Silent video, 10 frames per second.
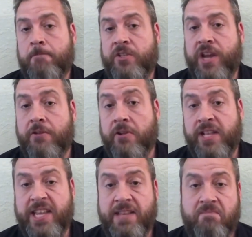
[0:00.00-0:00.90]

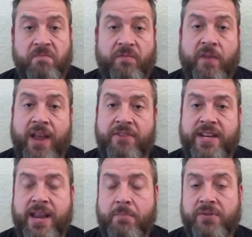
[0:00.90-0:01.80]
generally 5 to
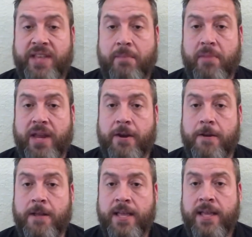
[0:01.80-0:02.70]
10%
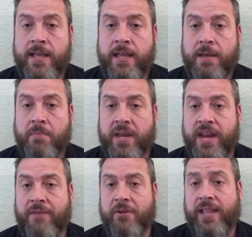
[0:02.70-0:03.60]
bigger, but
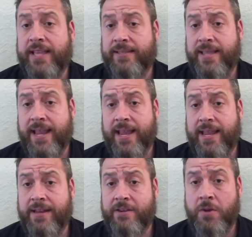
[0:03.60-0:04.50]
never less
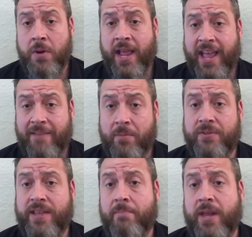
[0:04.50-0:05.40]
than
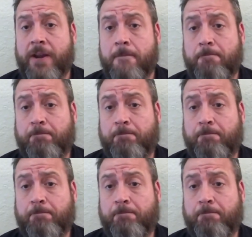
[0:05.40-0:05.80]
2.5% bigger.